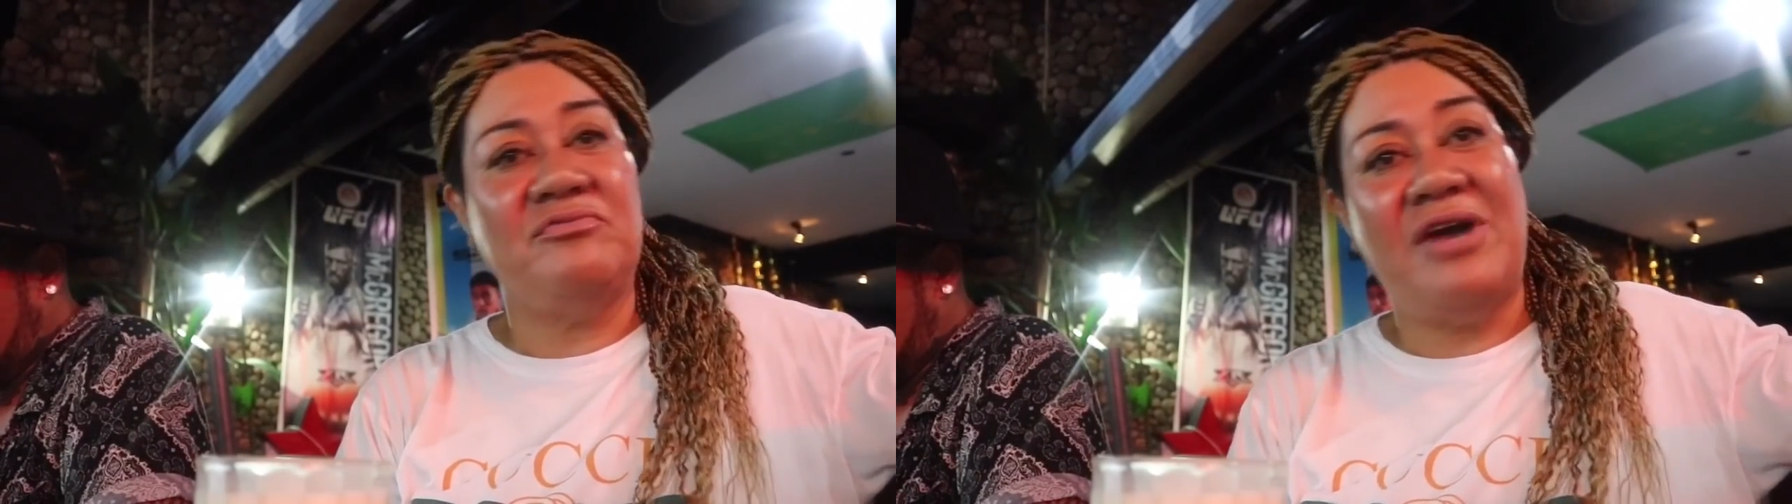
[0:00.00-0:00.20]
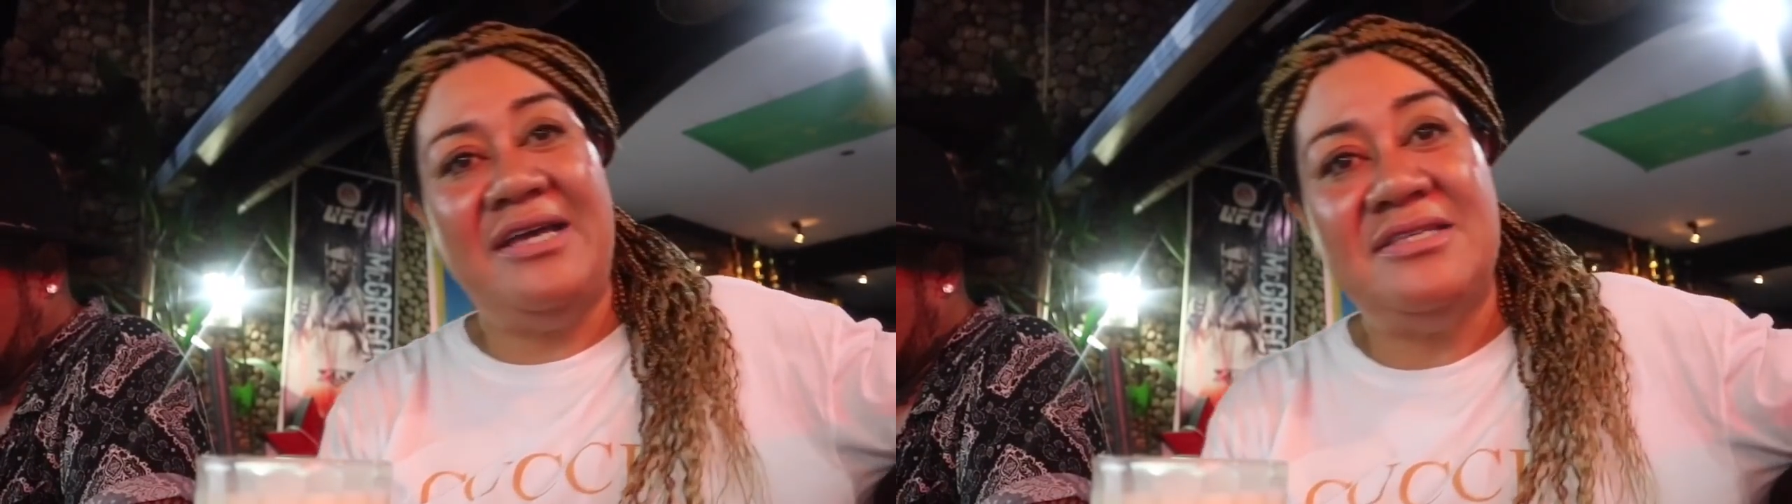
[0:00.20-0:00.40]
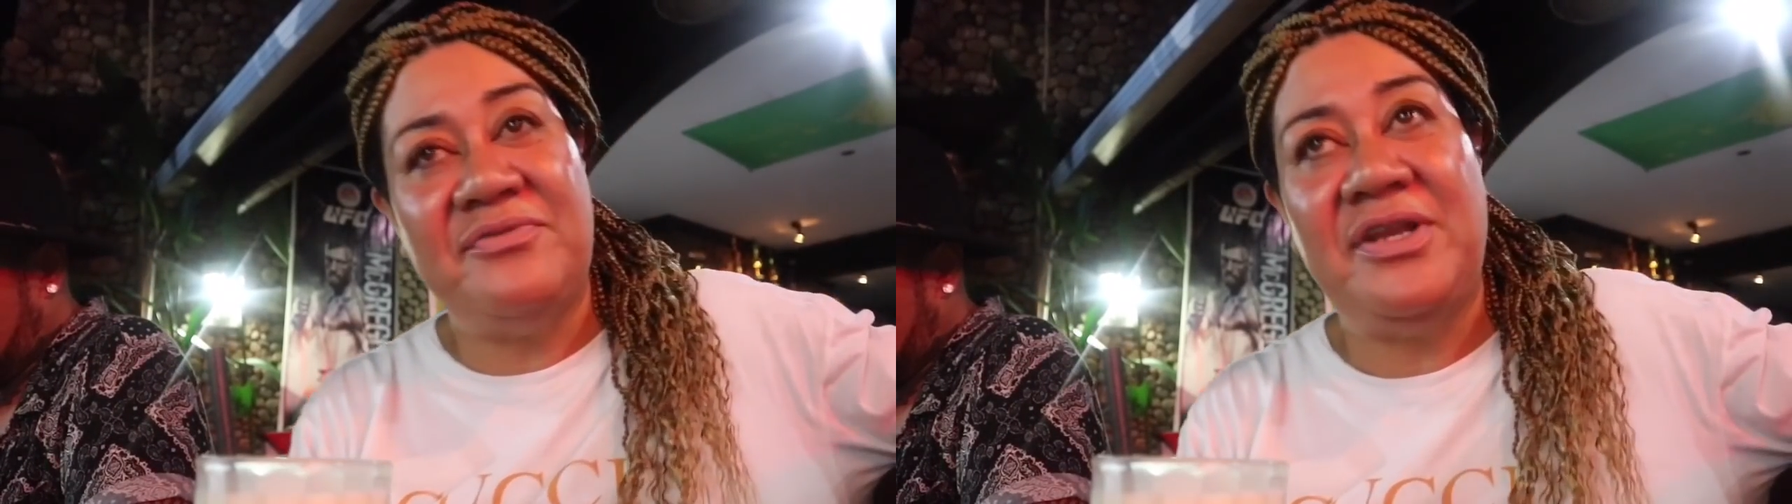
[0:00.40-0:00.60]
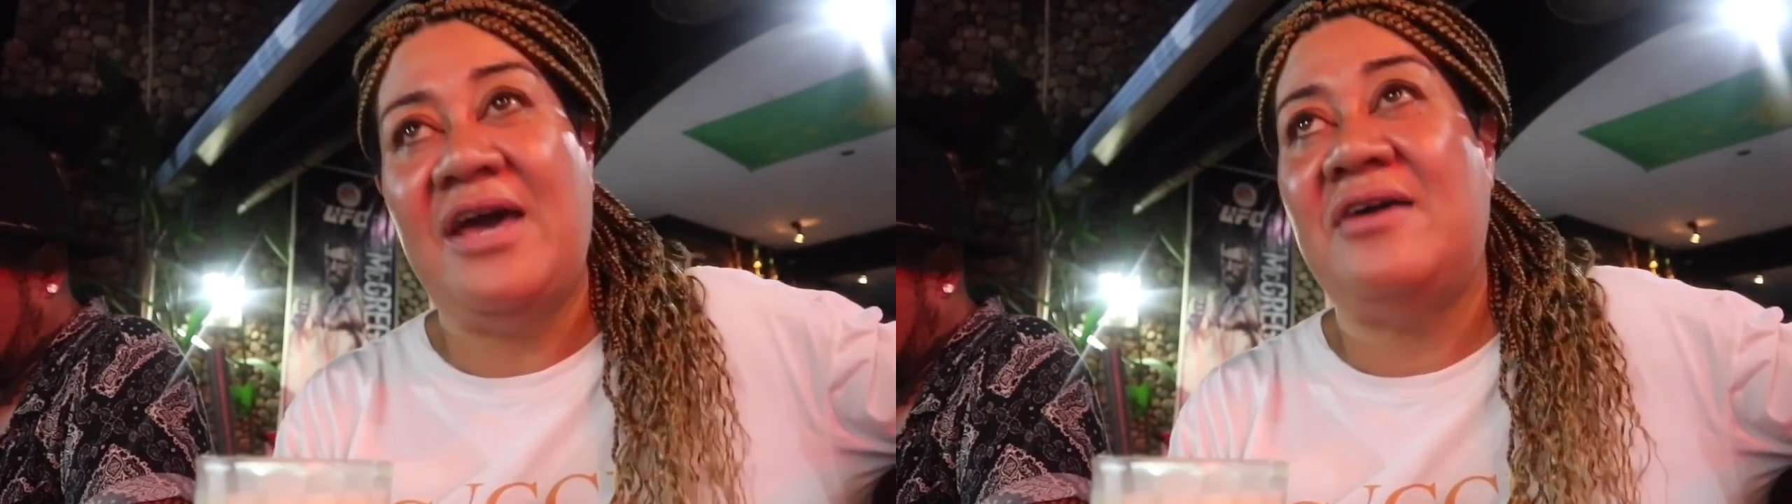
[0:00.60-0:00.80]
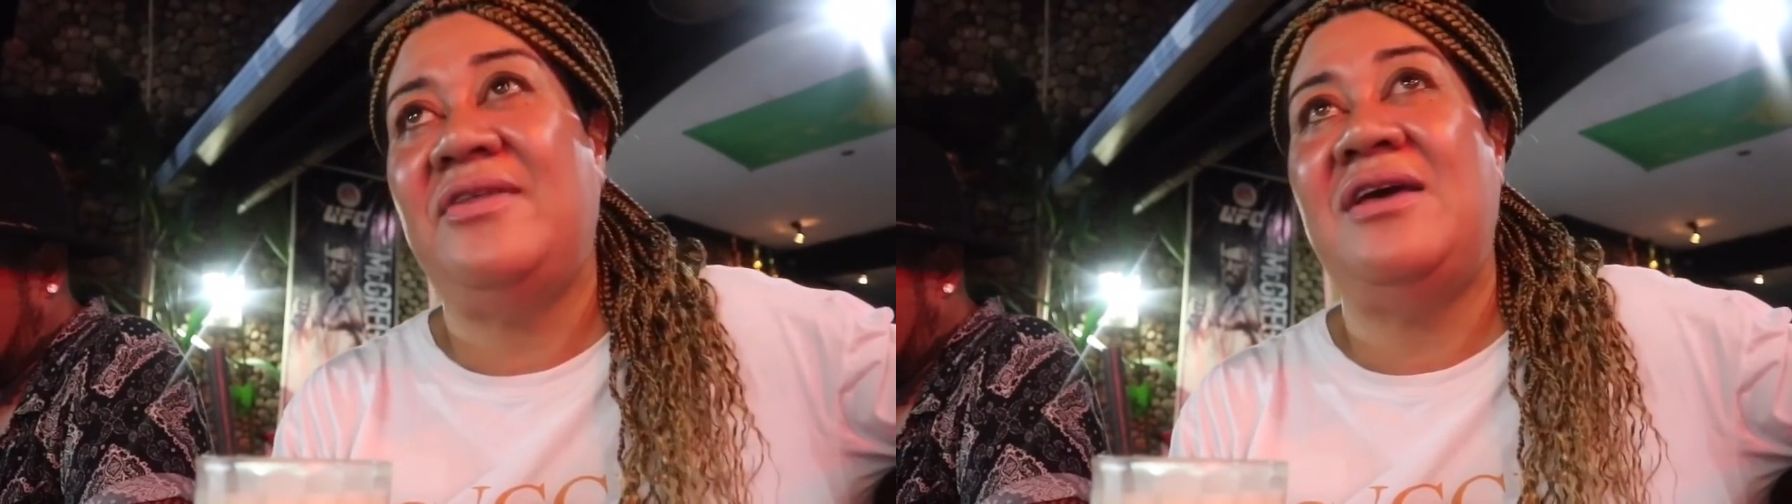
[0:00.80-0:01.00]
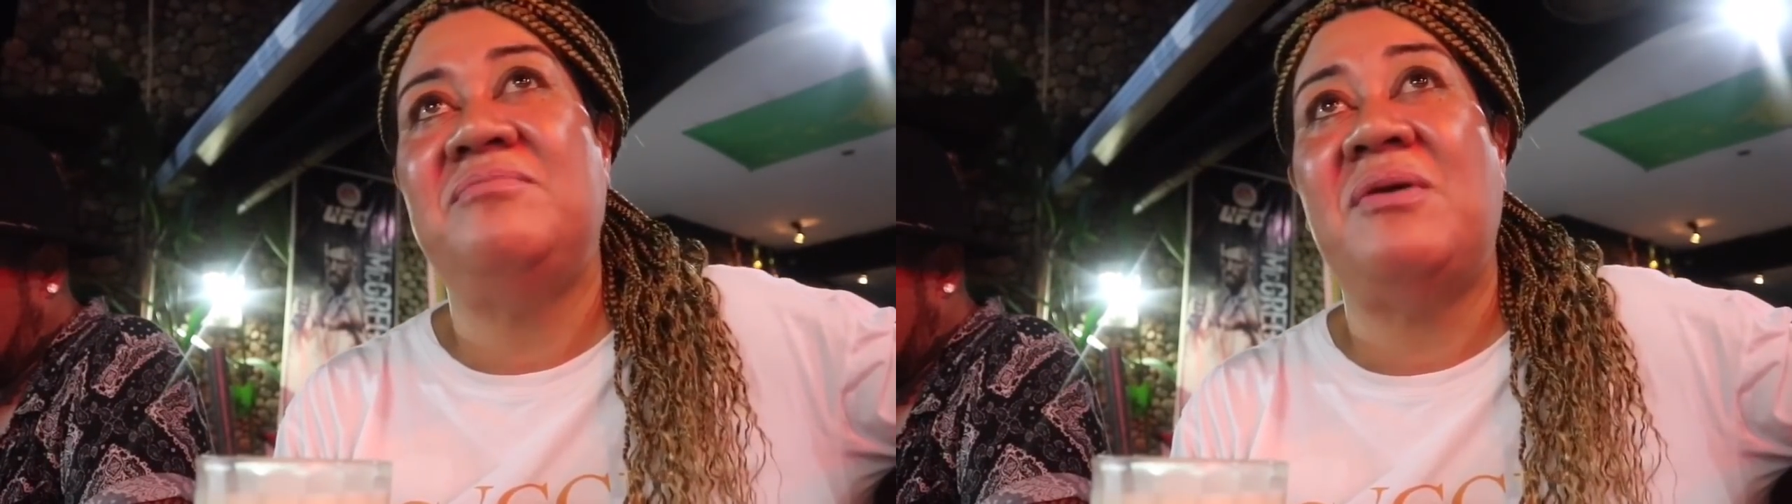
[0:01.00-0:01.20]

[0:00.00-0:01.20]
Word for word: rains every now and then,